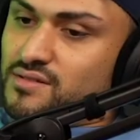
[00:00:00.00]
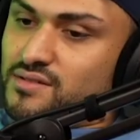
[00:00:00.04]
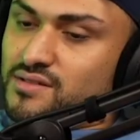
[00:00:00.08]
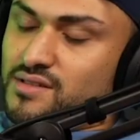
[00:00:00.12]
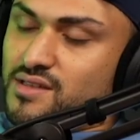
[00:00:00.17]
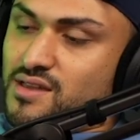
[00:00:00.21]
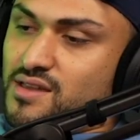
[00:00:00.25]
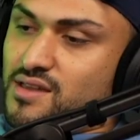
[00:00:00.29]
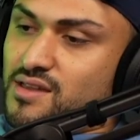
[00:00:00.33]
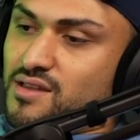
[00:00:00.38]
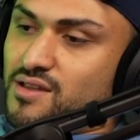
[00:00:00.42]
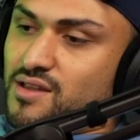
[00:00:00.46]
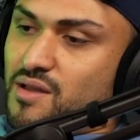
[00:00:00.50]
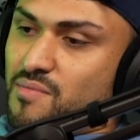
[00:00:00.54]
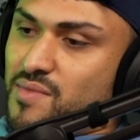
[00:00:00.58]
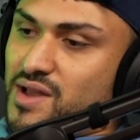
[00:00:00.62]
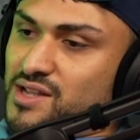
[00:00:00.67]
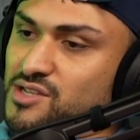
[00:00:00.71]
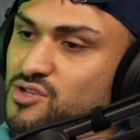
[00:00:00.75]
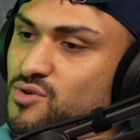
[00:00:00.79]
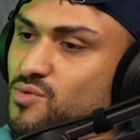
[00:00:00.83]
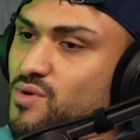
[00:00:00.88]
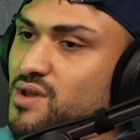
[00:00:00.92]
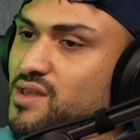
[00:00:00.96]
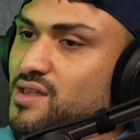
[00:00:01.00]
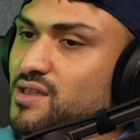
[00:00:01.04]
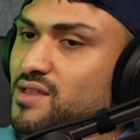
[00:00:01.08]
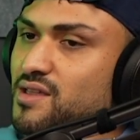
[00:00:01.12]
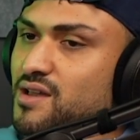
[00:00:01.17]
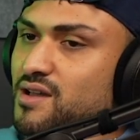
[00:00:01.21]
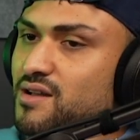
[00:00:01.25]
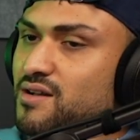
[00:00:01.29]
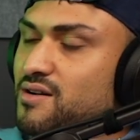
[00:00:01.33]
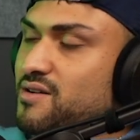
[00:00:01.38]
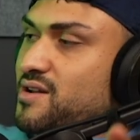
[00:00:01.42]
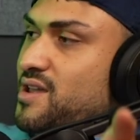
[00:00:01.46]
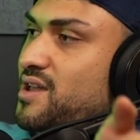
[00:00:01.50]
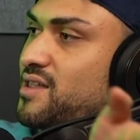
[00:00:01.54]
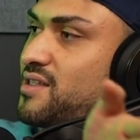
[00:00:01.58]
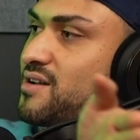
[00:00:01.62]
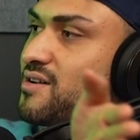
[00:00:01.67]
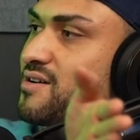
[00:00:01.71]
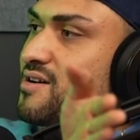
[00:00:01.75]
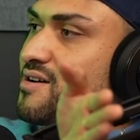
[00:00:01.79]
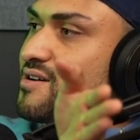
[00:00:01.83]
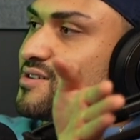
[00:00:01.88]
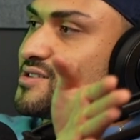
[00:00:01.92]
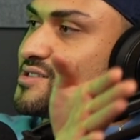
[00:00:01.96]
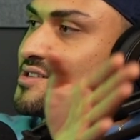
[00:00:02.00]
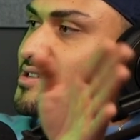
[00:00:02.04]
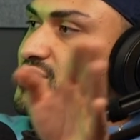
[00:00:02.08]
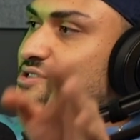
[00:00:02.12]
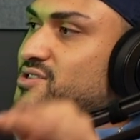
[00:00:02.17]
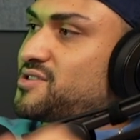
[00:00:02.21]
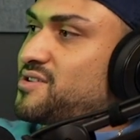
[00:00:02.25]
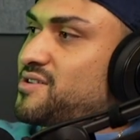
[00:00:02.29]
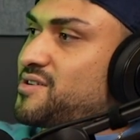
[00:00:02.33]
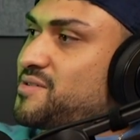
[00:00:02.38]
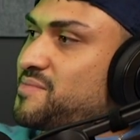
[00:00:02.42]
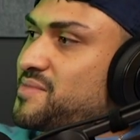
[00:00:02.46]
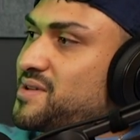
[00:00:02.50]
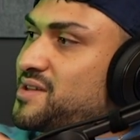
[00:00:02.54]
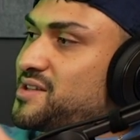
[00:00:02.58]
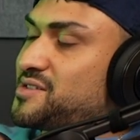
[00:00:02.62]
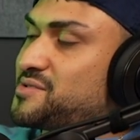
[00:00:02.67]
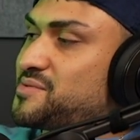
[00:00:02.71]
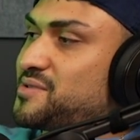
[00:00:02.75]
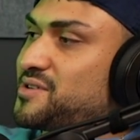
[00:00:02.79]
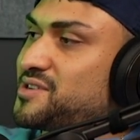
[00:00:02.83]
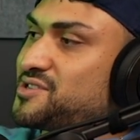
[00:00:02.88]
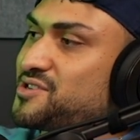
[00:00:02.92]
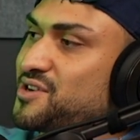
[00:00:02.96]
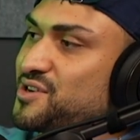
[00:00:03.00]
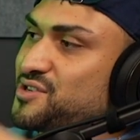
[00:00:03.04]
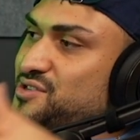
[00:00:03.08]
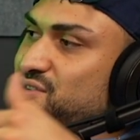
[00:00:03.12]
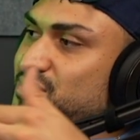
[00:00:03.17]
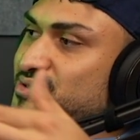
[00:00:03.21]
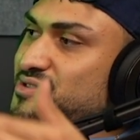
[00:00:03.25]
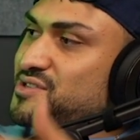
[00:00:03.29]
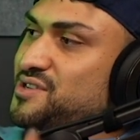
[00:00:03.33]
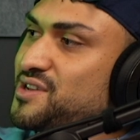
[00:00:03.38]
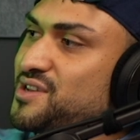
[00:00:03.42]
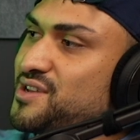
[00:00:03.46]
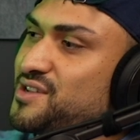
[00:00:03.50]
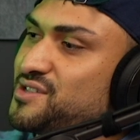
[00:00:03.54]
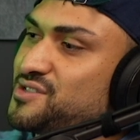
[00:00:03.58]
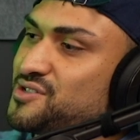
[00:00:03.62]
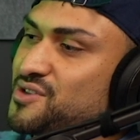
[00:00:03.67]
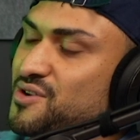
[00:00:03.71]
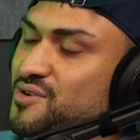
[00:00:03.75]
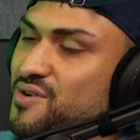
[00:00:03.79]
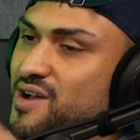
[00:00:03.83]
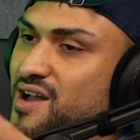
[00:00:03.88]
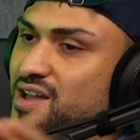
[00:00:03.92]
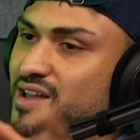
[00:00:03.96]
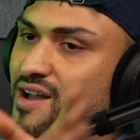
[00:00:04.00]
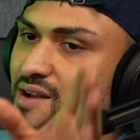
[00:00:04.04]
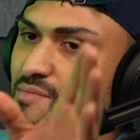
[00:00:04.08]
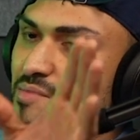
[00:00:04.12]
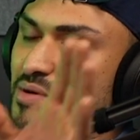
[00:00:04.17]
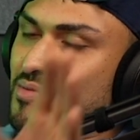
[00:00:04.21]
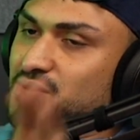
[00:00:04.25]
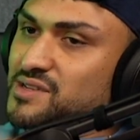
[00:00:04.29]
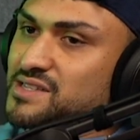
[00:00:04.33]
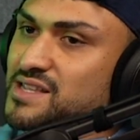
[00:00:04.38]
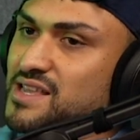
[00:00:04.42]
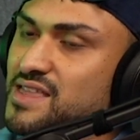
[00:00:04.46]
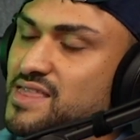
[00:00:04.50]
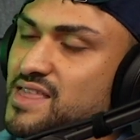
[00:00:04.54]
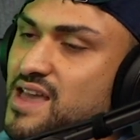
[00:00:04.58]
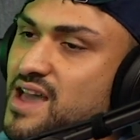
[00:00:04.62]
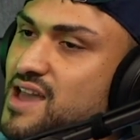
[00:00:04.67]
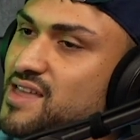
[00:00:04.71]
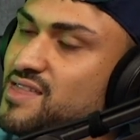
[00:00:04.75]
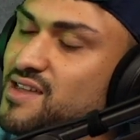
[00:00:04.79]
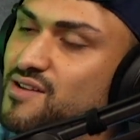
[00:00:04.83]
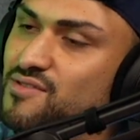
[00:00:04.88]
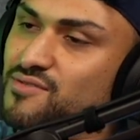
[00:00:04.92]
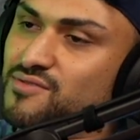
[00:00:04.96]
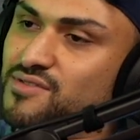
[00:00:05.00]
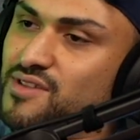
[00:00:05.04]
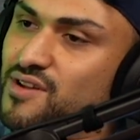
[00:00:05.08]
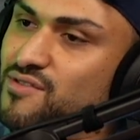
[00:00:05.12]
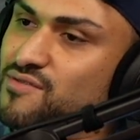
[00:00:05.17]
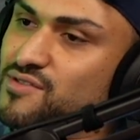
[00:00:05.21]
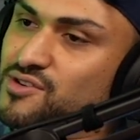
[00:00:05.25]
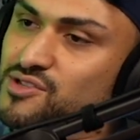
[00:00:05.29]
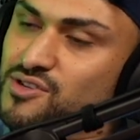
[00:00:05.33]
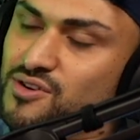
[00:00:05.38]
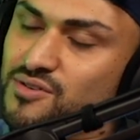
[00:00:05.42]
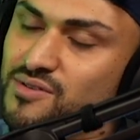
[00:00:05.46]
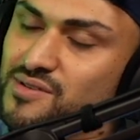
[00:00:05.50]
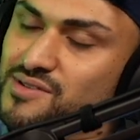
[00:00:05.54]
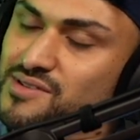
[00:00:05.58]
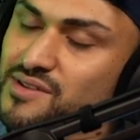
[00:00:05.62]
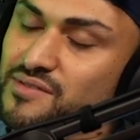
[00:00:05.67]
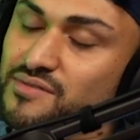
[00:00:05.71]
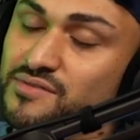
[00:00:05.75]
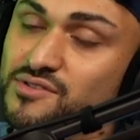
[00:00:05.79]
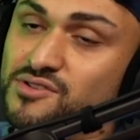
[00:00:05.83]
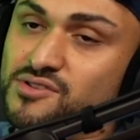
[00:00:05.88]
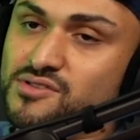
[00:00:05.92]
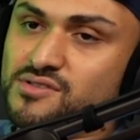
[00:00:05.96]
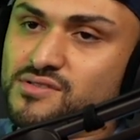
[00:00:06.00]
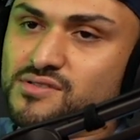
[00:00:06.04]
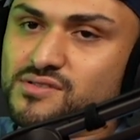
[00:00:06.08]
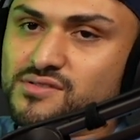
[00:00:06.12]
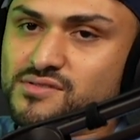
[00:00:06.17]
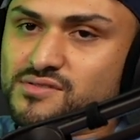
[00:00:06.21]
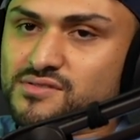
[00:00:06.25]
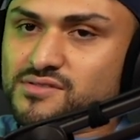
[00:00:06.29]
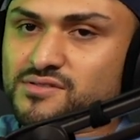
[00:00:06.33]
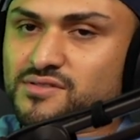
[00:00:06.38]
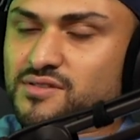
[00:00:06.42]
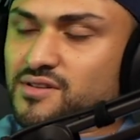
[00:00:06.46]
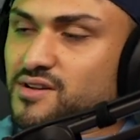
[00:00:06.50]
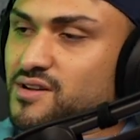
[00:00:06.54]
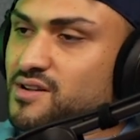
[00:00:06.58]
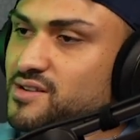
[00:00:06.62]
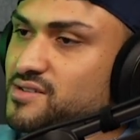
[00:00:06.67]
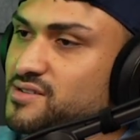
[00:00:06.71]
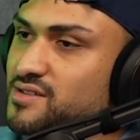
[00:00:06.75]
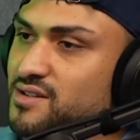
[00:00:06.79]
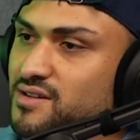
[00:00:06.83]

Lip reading: yeah, imagine waiting like on hella cars each 30 minutes for to charge your shit. So I remember seeing that, and that for sure, I was like, Jesus Christ,